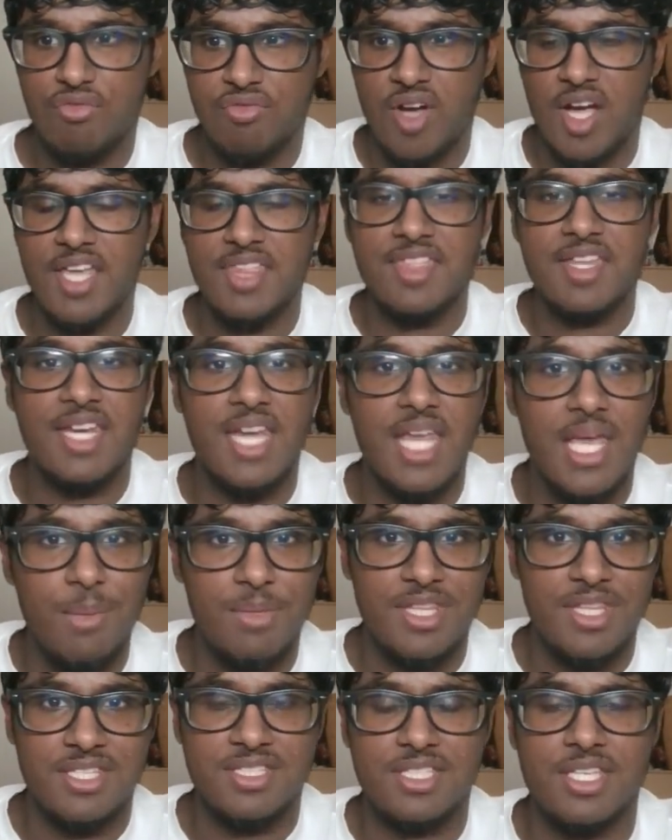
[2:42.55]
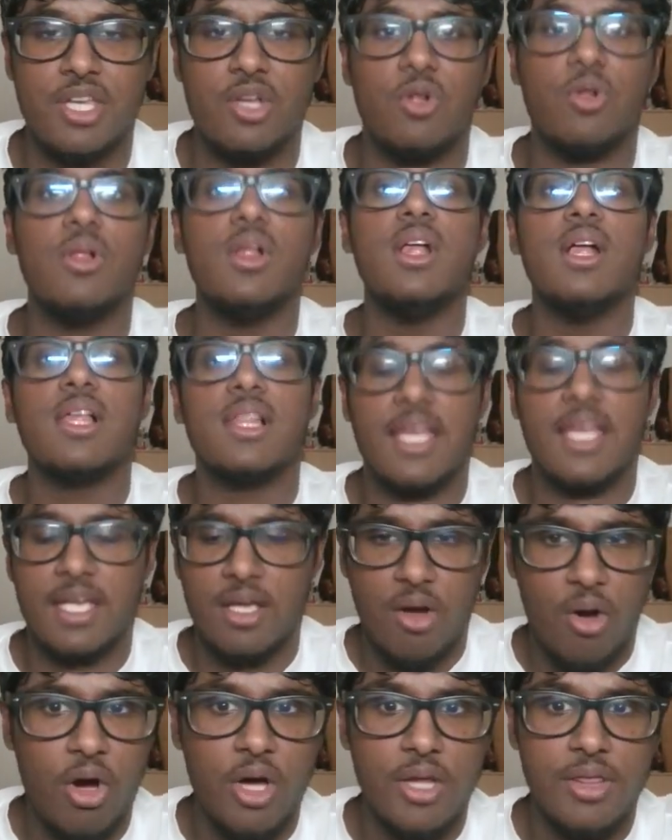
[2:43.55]
Find the name of the skill, like
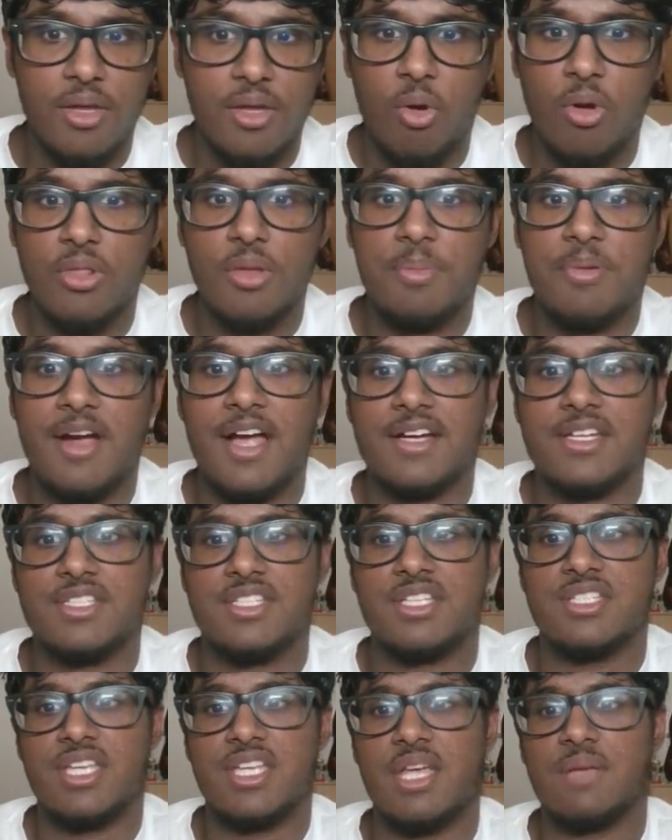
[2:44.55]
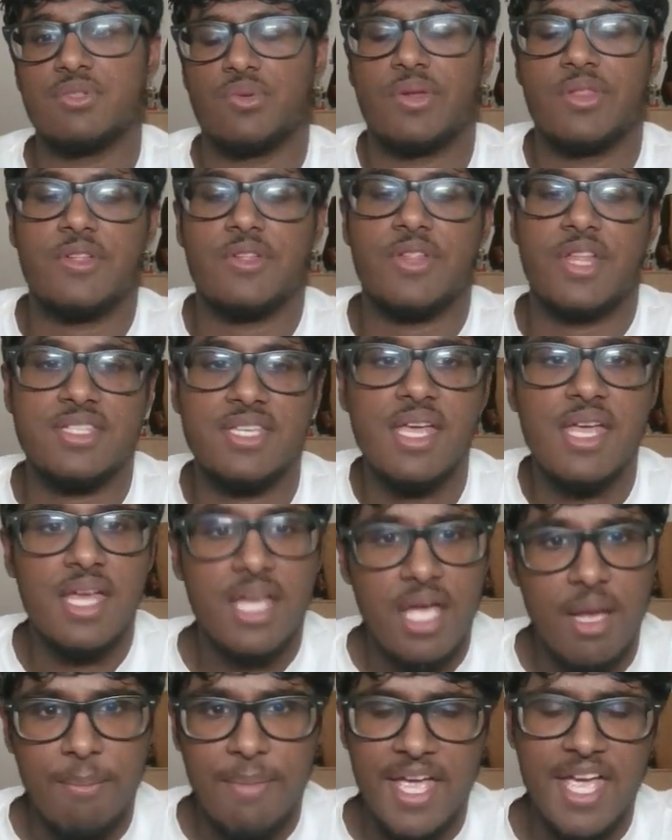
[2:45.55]
on all the practice exams, whether that's
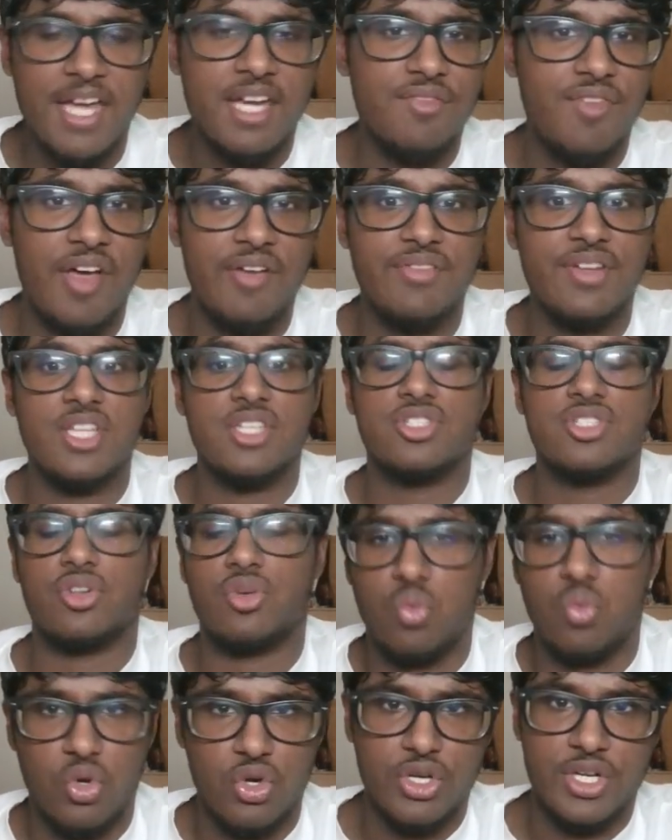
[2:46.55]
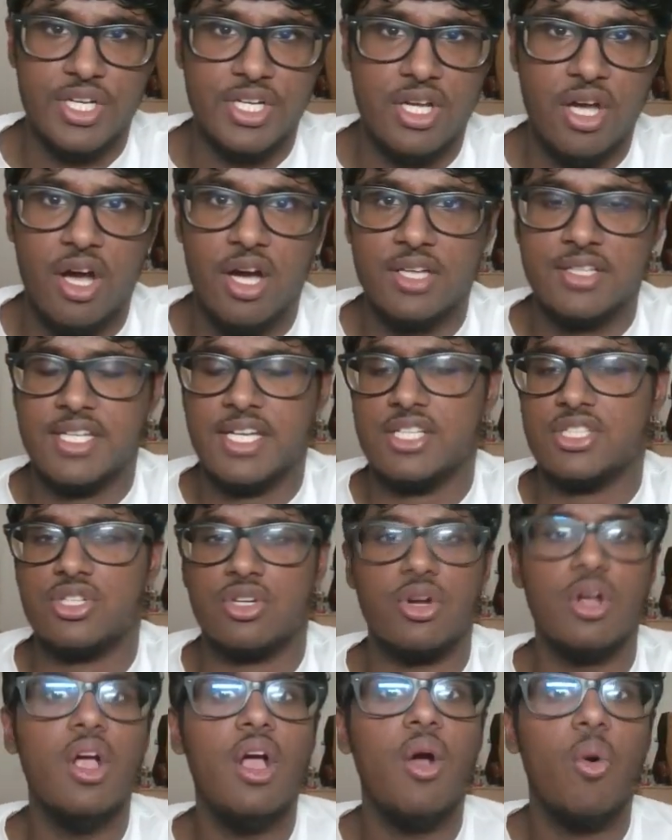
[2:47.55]
command of evidence or word in context
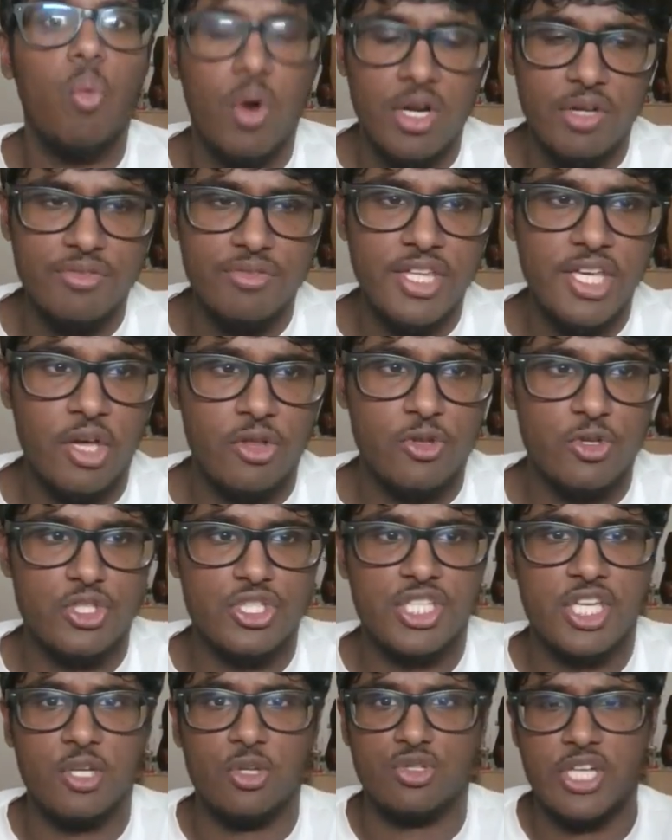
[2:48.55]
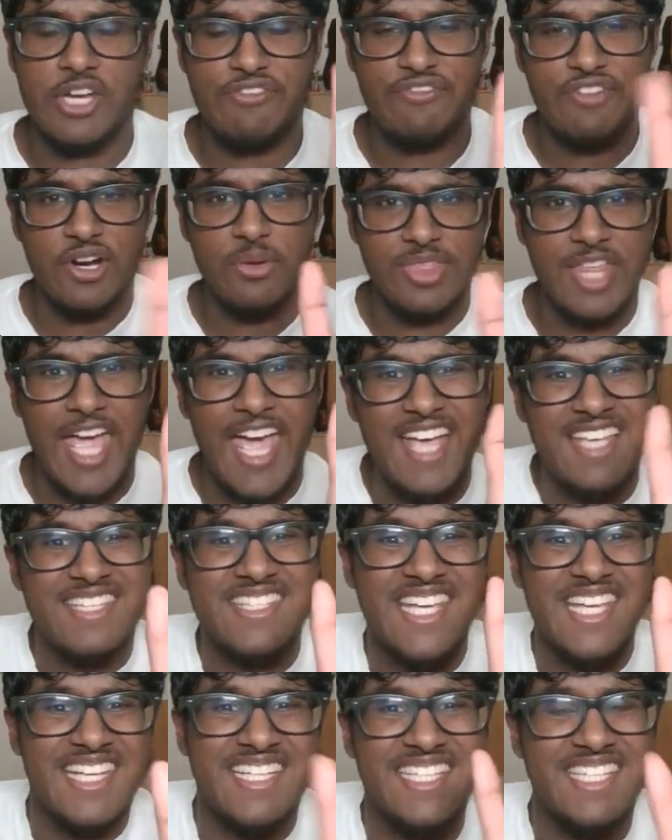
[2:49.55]
or one of the other skills, right? Figure out the
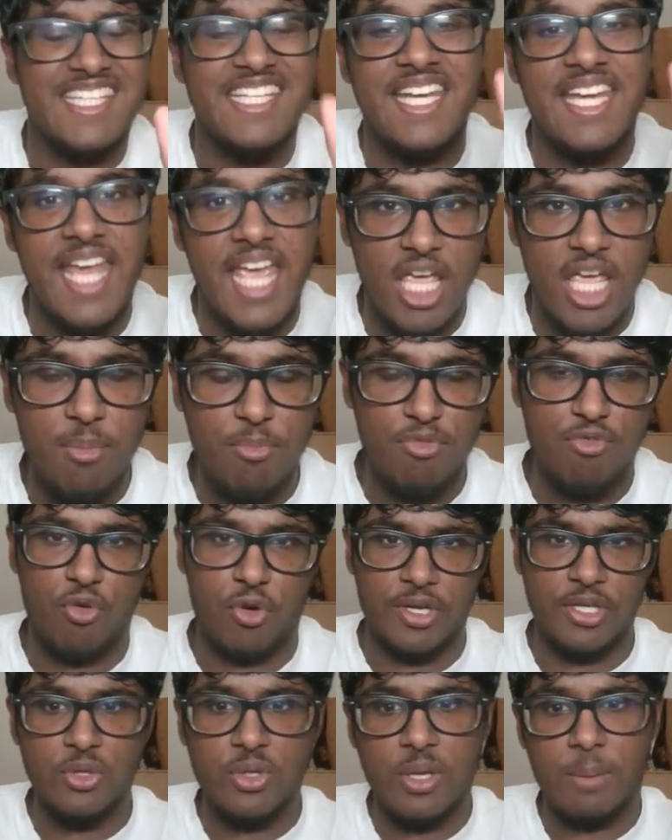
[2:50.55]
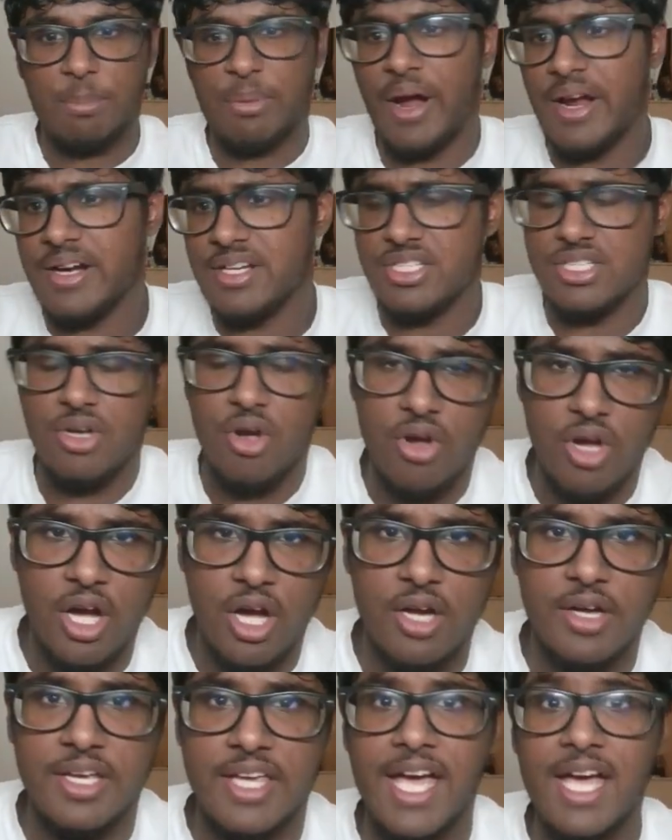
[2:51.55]
SAT name for it. You can practice it on
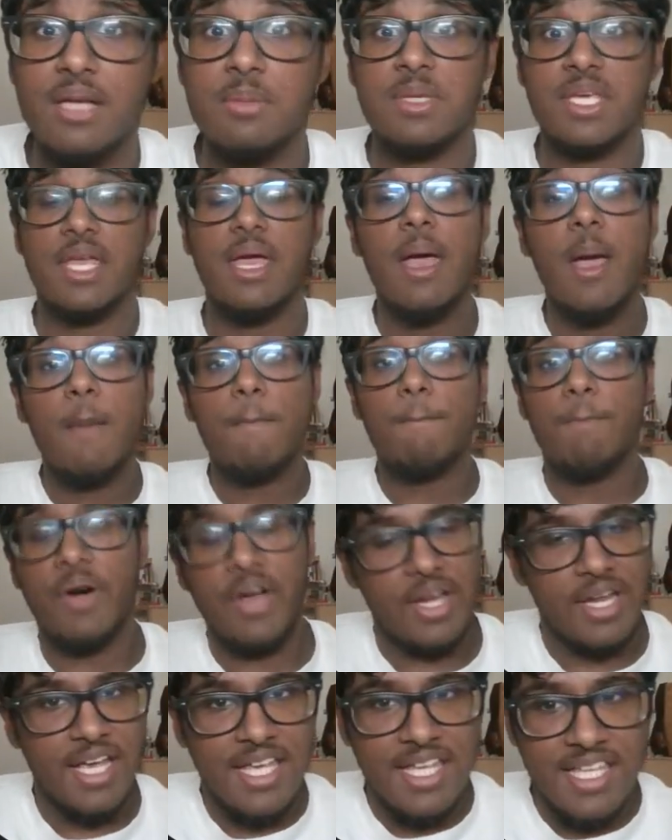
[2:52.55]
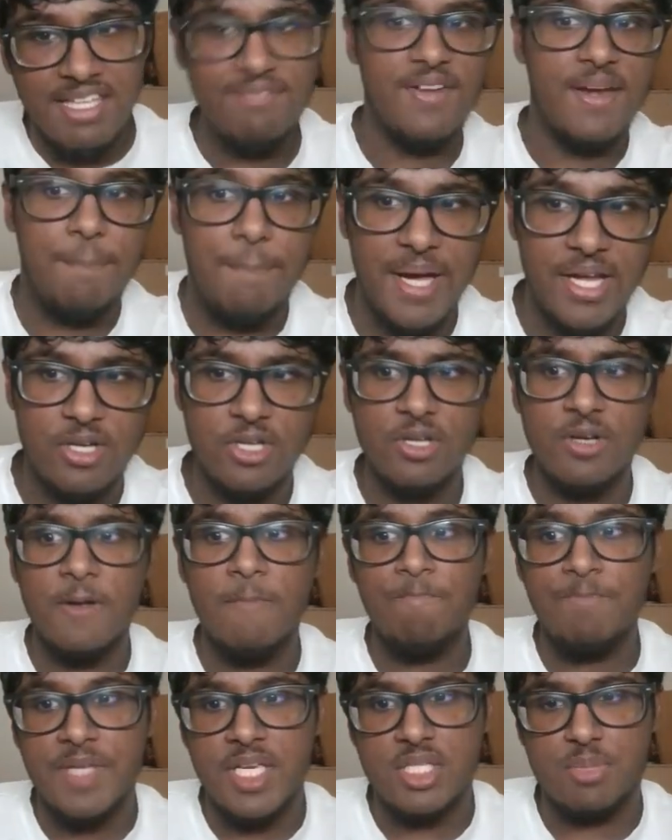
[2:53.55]
Khan Academy, but even better
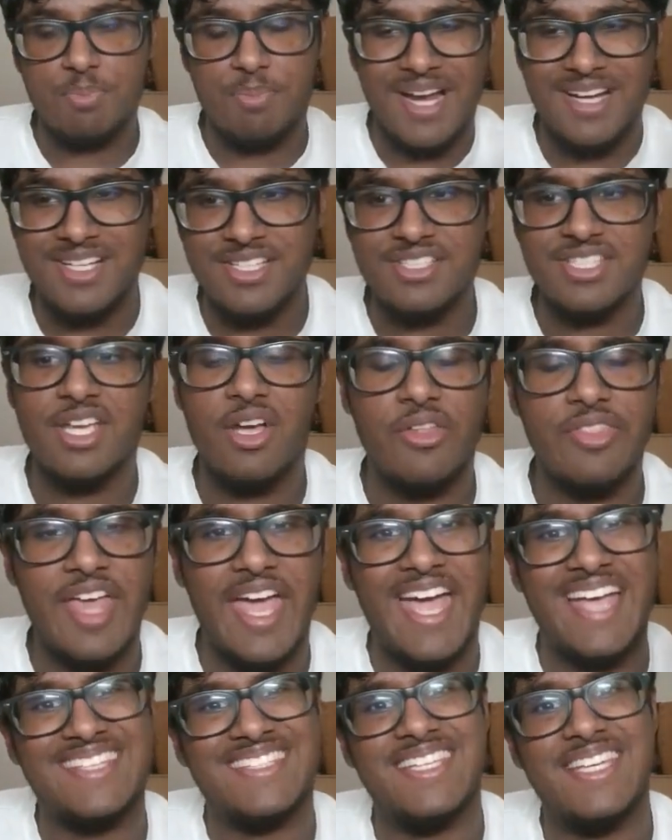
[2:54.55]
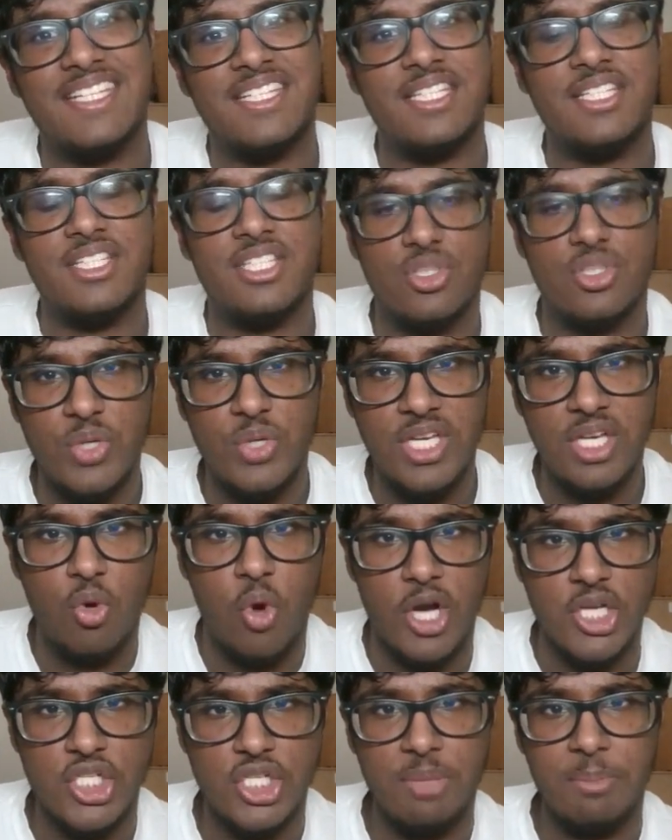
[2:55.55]
is practicing it on the SAT Suite
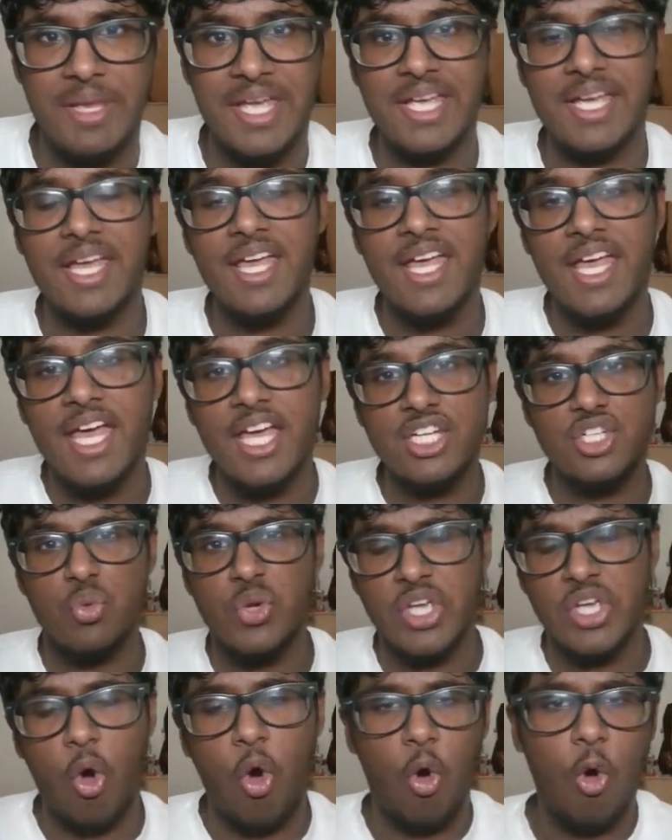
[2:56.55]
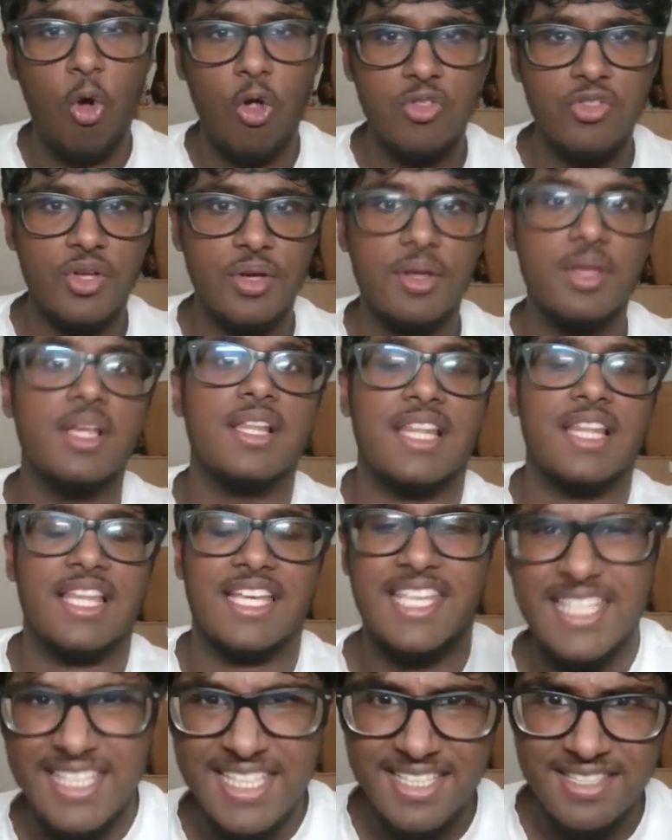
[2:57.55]
question bank and doing all the like
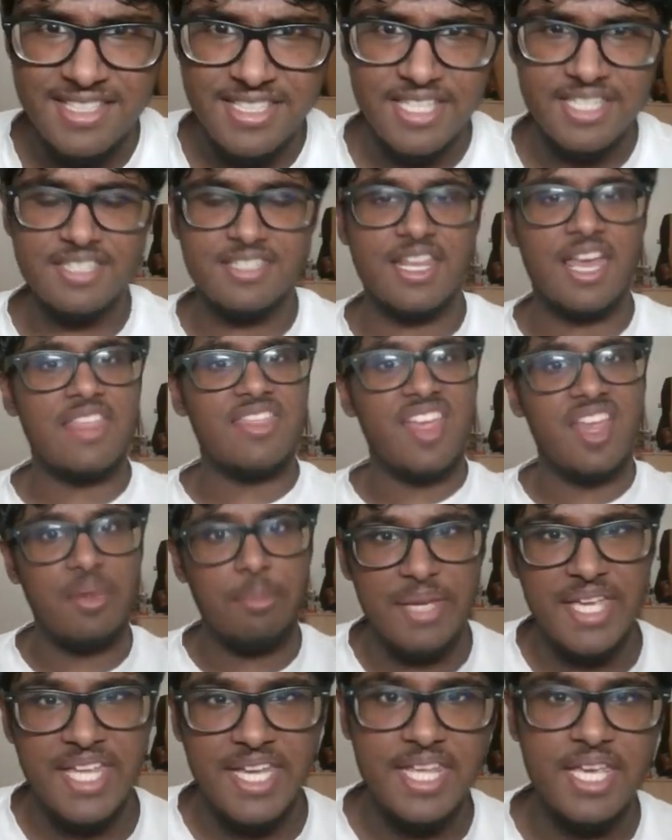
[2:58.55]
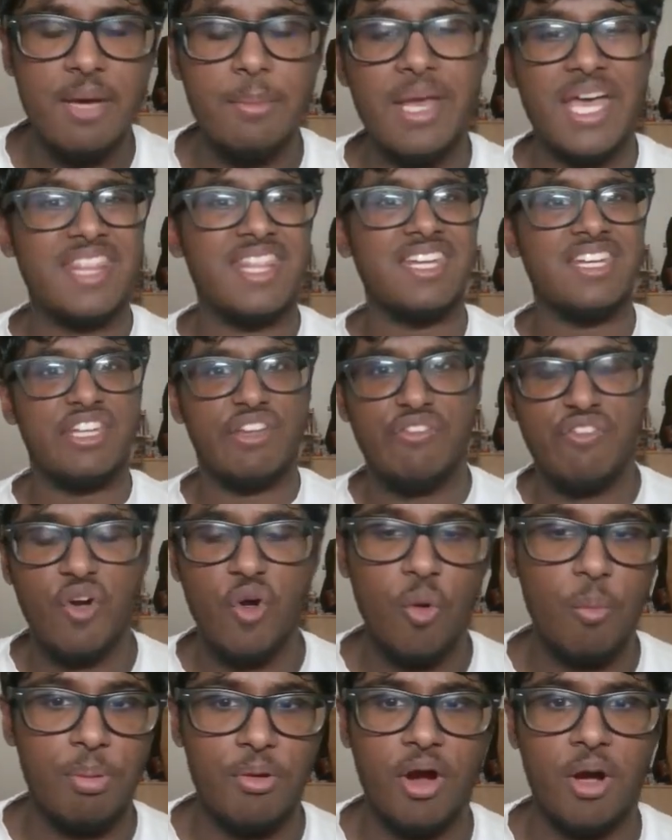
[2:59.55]
easiest and then medium and then
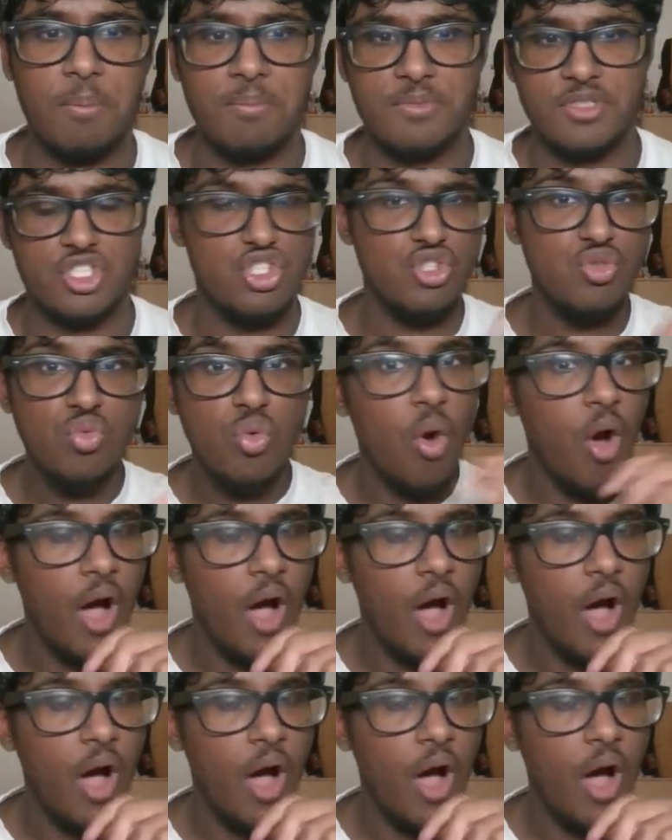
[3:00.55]
difficult problems. Do